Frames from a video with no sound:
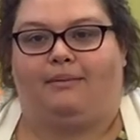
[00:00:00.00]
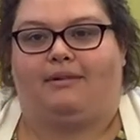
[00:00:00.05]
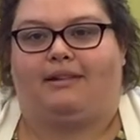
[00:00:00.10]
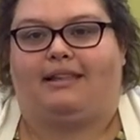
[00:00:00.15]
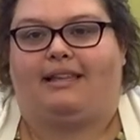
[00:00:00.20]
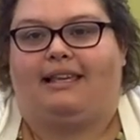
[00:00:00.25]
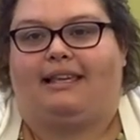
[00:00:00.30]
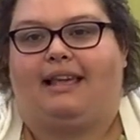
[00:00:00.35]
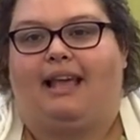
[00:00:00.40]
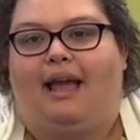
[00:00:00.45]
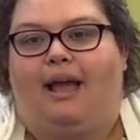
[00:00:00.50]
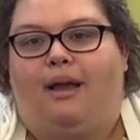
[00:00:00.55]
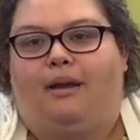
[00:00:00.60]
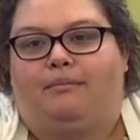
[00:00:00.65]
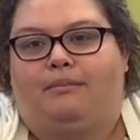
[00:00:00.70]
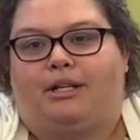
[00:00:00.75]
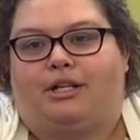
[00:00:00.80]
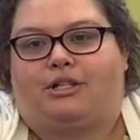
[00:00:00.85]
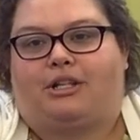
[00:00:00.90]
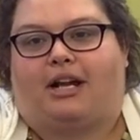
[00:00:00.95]
See,
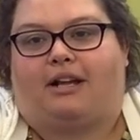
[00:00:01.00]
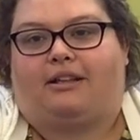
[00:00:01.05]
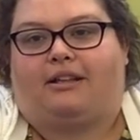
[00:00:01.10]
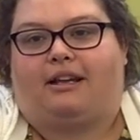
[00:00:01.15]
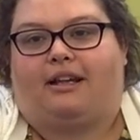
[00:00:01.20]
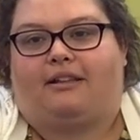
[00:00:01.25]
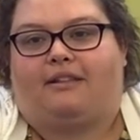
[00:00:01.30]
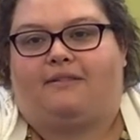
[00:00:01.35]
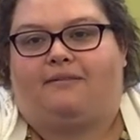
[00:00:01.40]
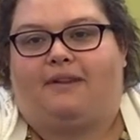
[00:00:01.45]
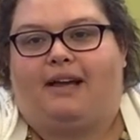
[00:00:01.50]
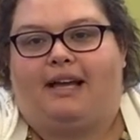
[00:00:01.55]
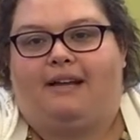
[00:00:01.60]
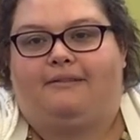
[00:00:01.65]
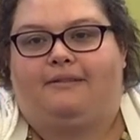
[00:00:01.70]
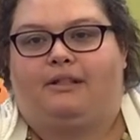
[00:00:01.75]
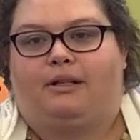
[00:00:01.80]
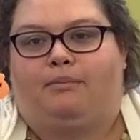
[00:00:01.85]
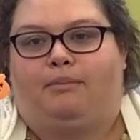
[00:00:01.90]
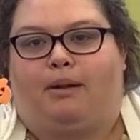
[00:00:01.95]
Miss Jacqueline has five
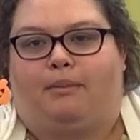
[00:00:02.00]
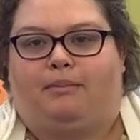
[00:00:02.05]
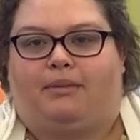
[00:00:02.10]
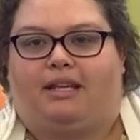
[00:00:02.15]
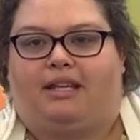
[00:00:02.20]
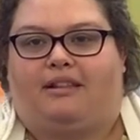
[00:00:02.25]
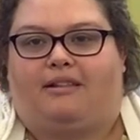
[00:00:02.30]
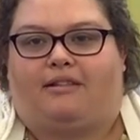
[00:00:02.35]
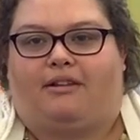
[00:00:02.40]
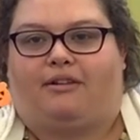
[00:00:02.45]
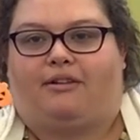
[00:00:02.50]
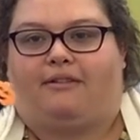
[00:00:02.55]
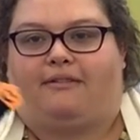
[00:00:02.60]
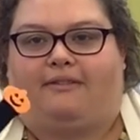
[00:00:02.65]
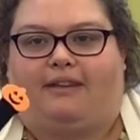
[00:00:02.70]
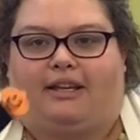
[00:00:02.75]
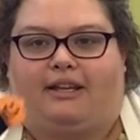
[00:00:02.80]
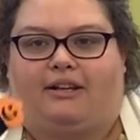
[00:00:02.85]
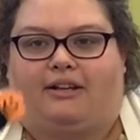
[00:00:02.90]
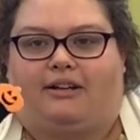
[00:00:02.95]
little pumpkins on her
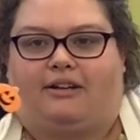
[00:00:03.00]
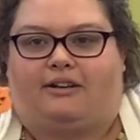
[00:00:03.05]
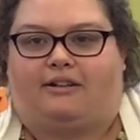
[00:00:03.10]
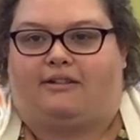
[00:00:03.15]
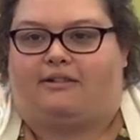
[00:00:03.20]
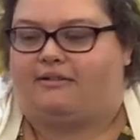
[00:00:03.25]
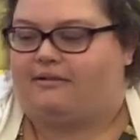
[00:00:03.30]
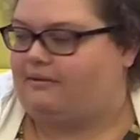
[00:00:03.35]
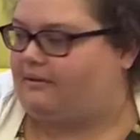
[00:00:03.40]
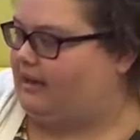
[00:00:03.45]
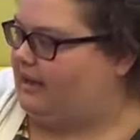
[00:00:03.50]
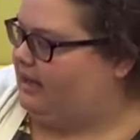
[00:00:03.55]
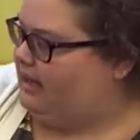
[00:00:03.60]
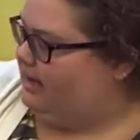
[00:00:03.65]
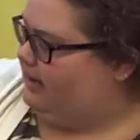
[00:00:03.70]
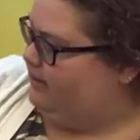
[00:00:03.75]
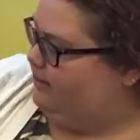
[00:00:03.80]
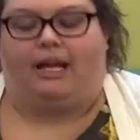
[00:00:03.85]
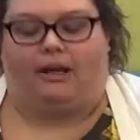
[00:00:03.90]
fingers, okay?